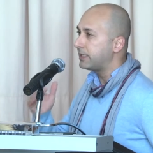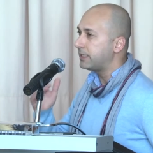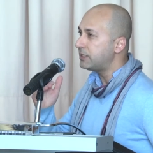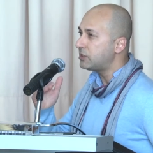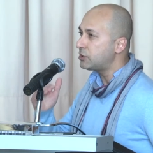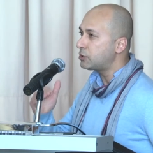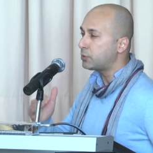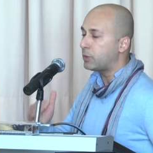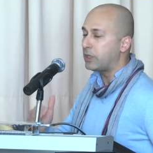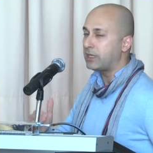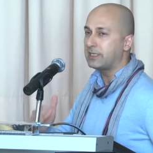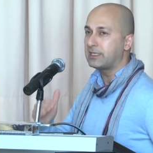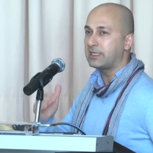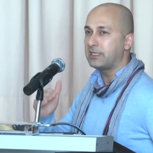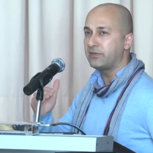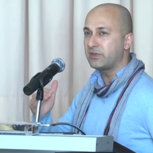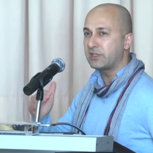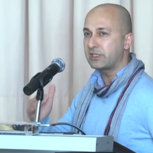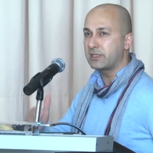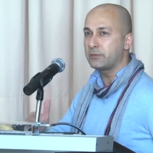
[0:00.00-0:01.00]
Each one
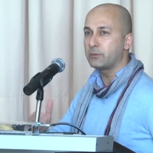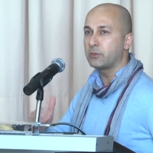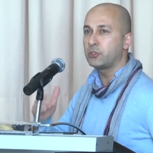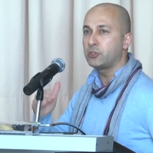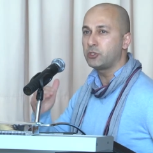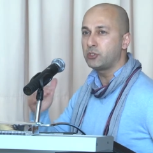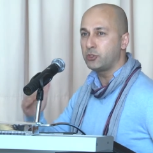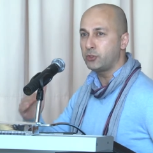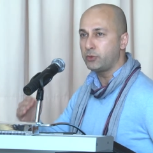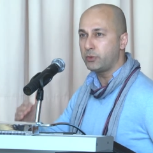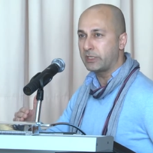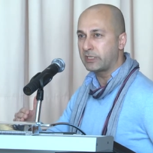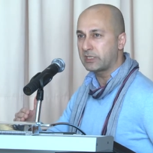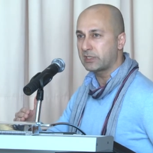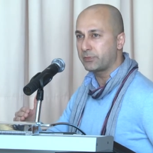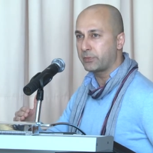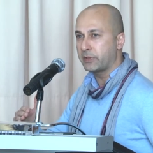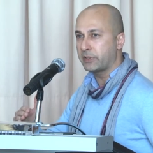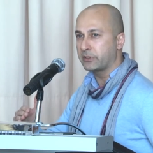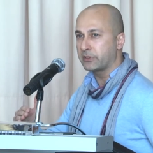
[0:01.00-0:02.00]
gives him a new
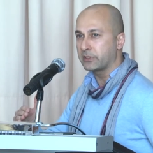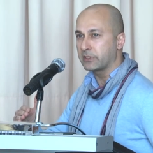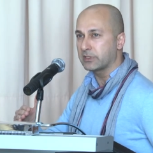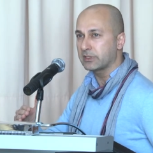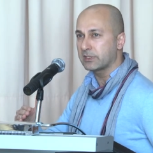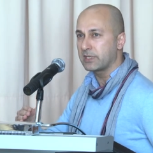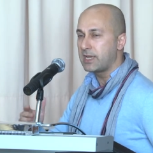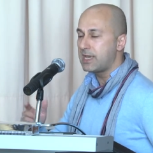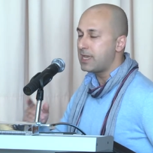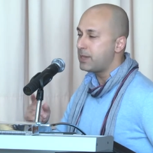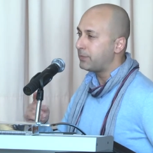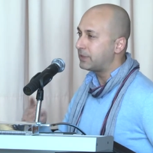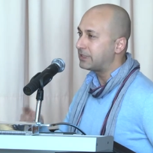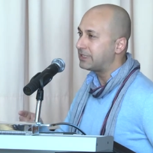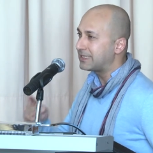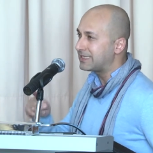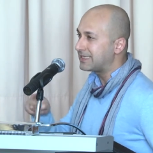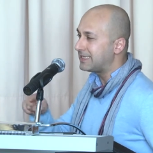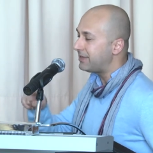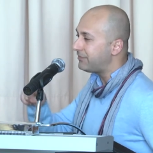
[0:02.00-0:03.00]
experience. But
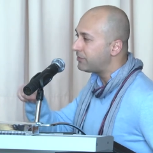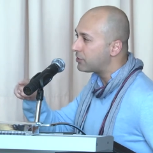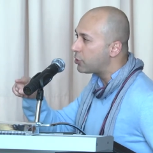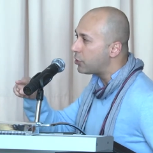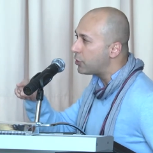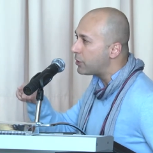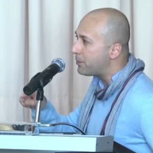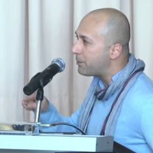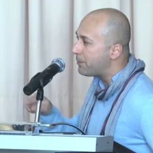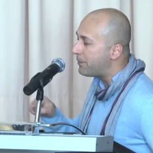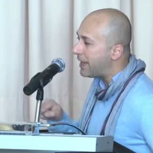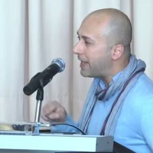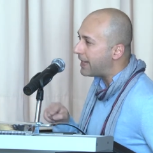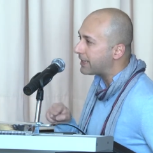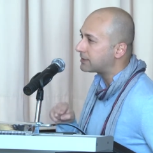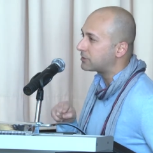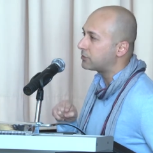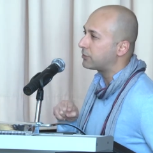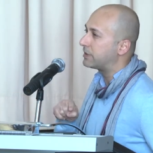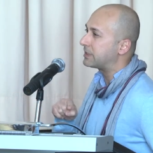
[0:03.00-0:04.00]
he's never going
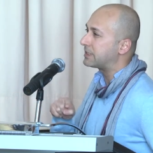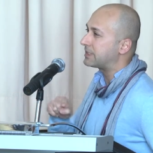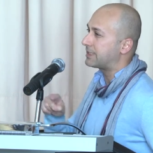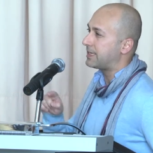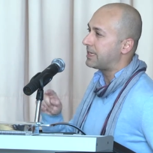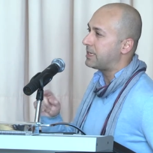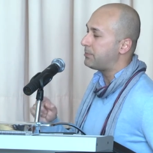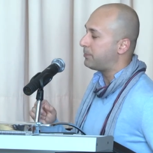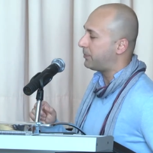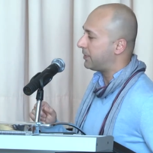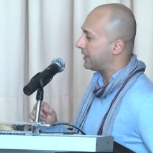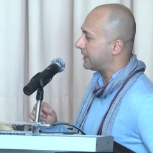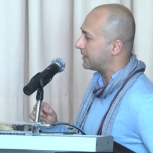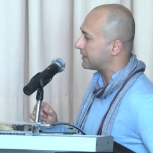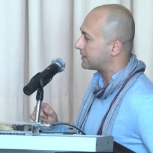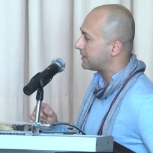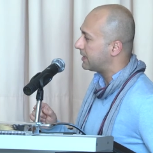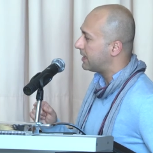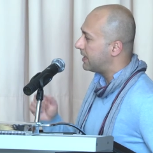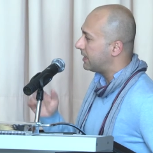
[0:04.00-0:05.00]
back to the same
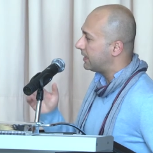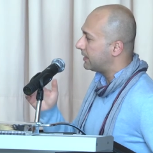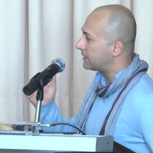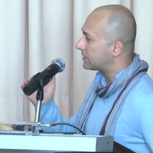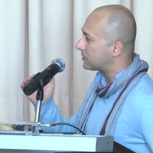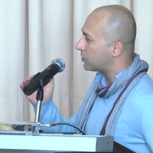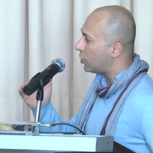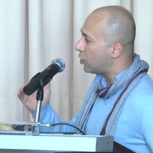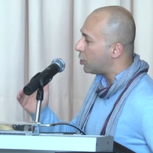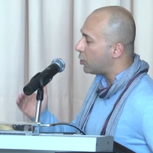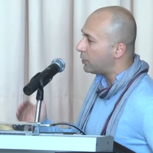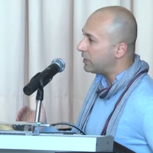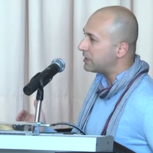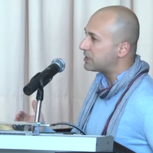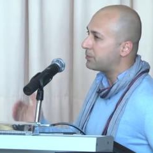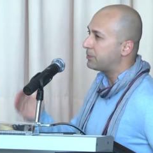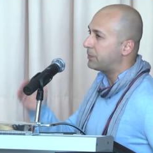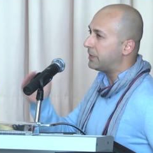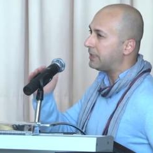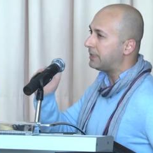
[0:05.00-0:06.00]
place. He's
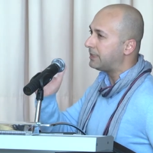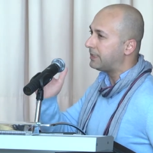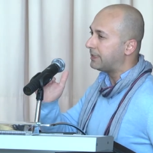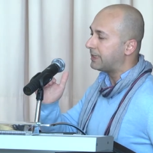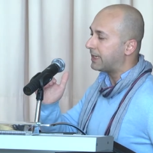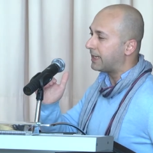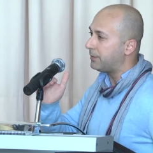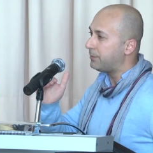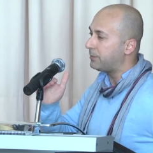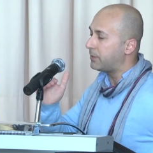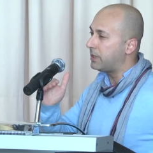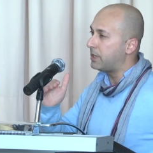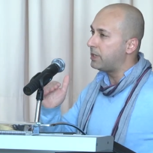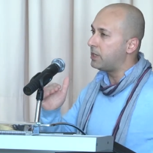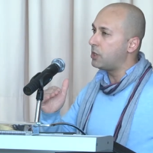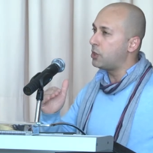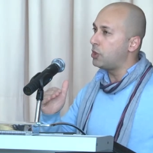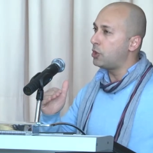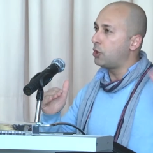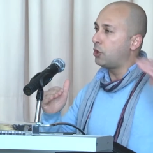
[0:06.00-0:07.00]
always building up
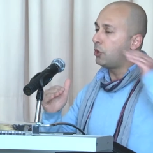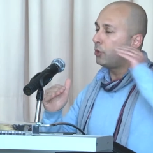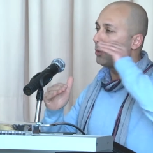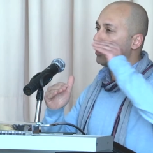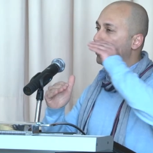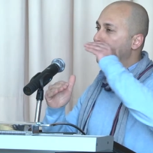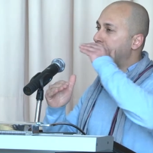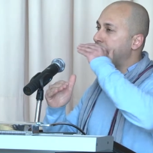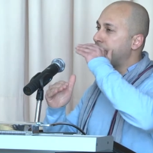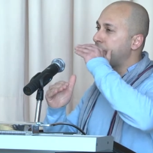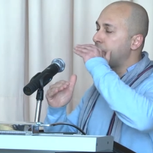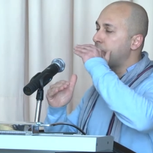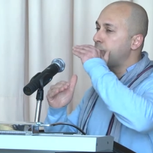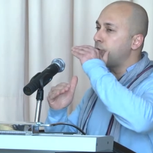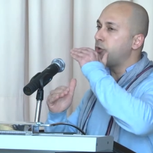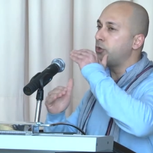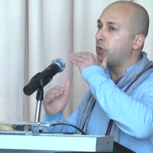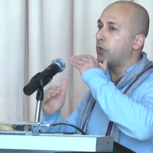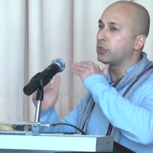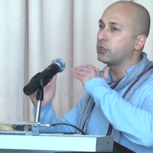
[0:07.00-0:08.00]
with
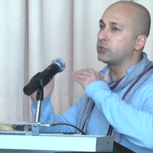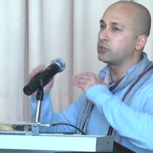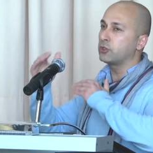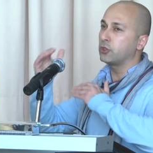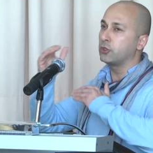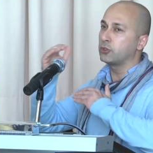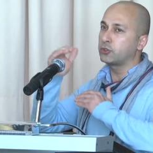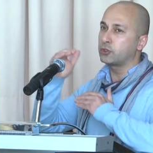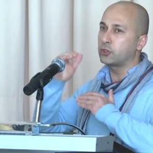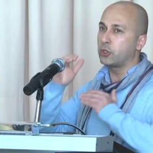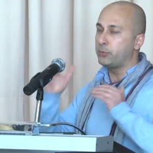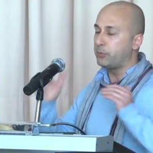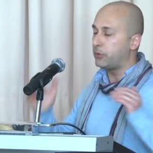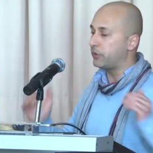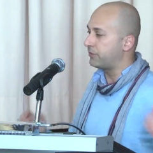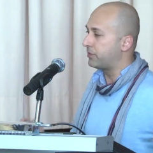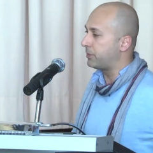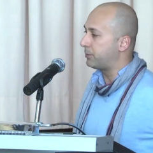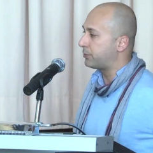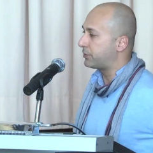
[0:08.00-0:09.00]
new knowledge on top
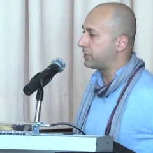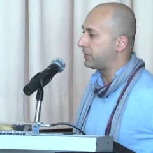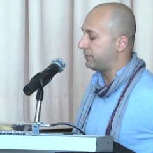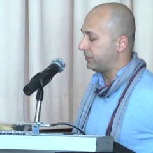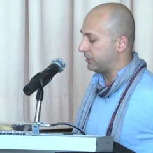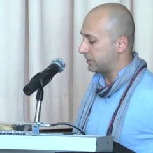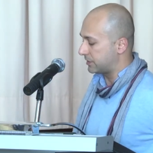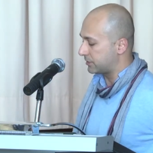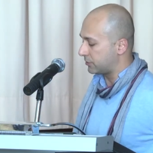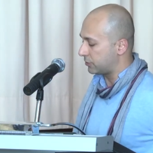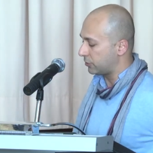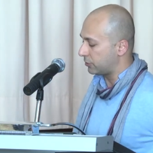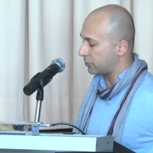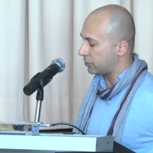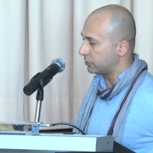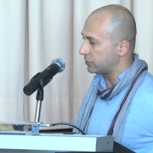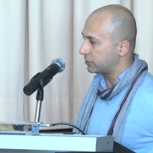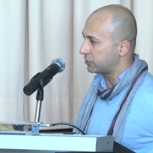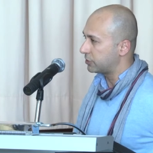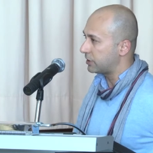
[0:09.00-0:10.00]
of the previous
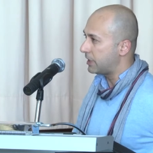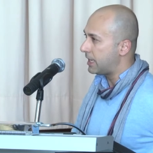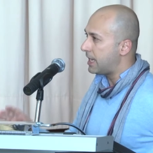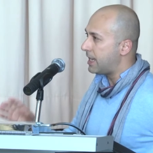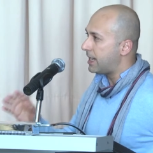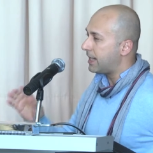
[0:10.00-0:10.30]
knowledge.